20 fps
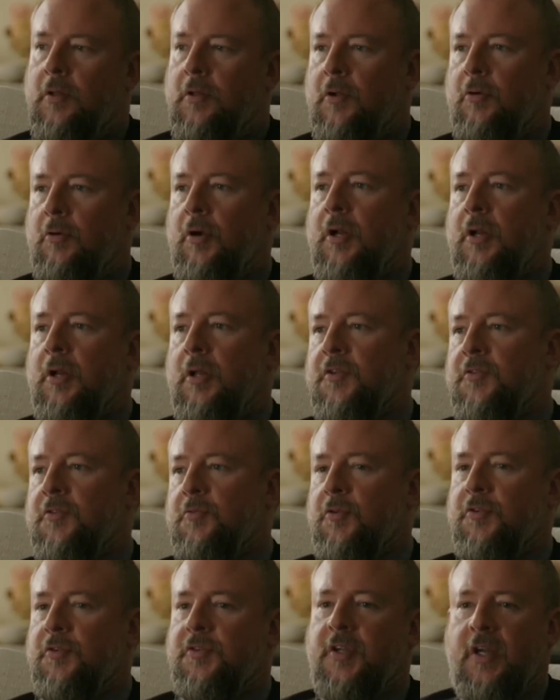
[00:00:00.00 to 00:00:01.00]
The Iranians
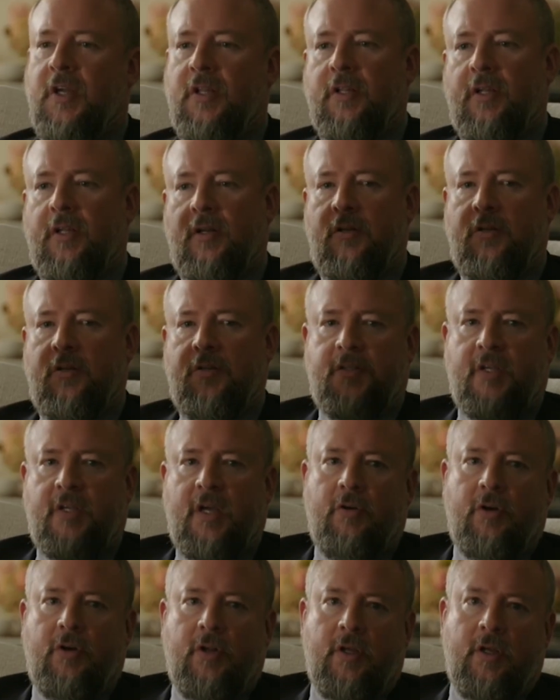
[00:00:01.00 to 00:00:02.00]
will say that
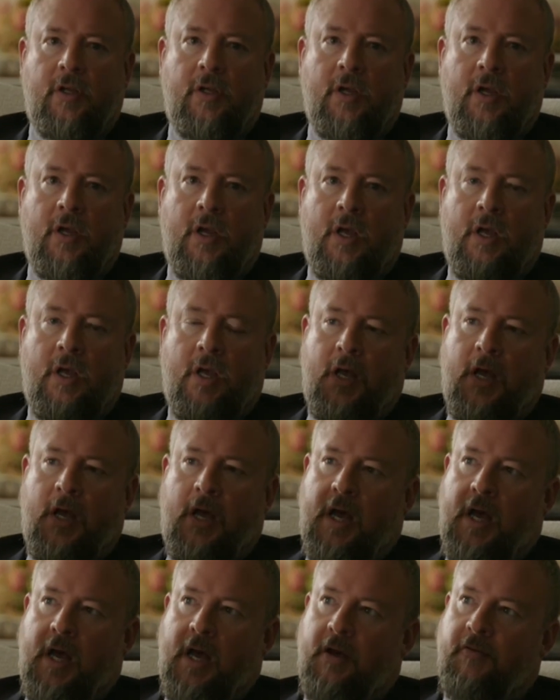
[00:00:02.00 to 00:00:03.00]
Saudi
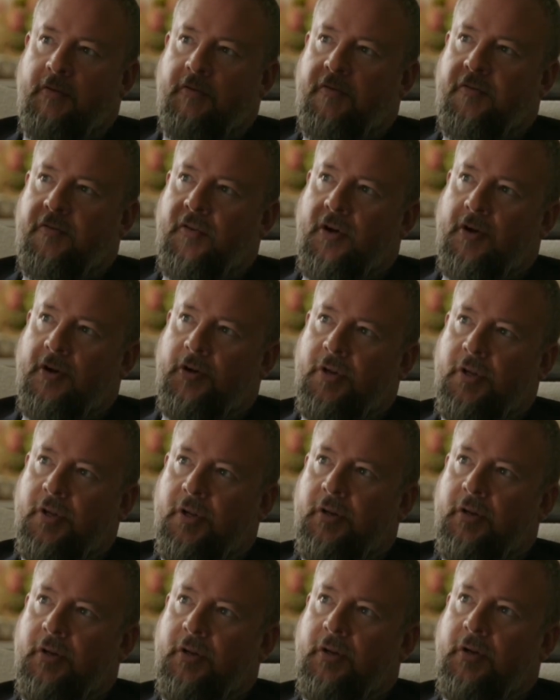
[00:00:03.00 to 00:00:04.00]
have
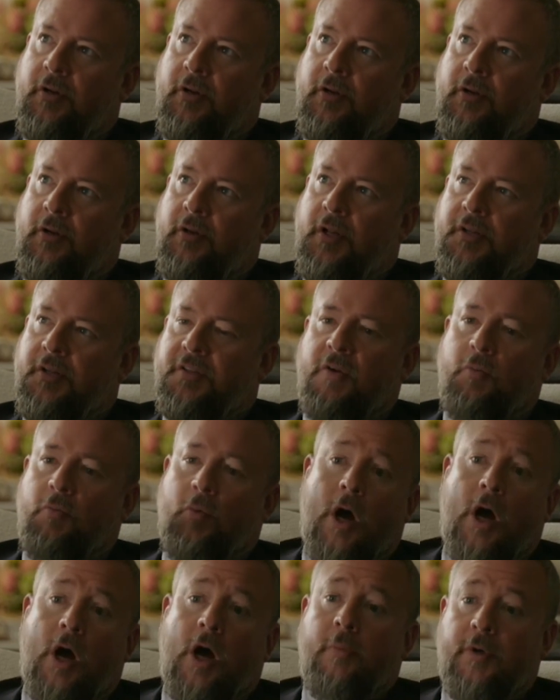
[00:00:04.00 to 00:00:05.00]
funded, let's say,
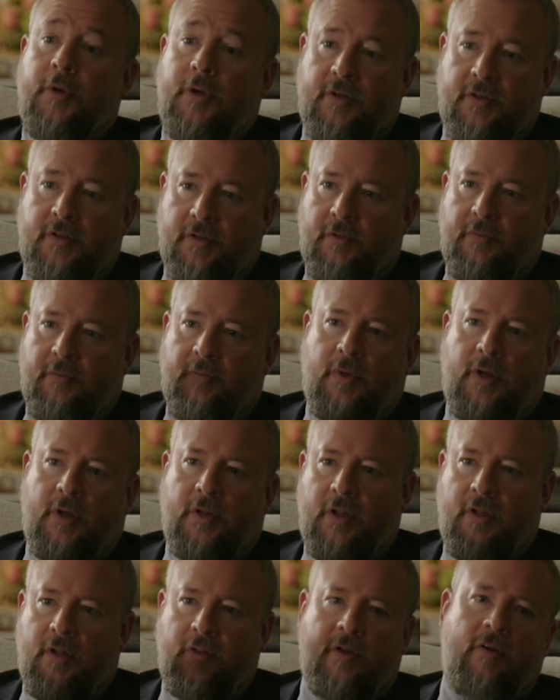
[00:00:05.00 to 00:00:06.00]
Wahhabism,
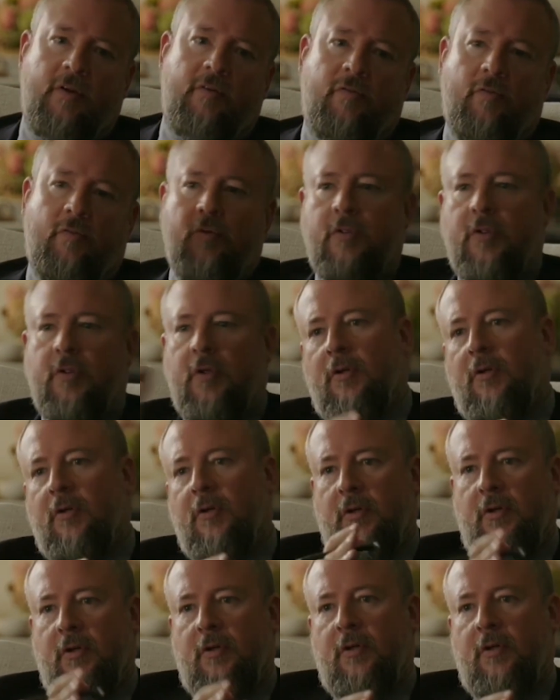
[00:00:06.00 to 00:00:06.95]
and then therefore the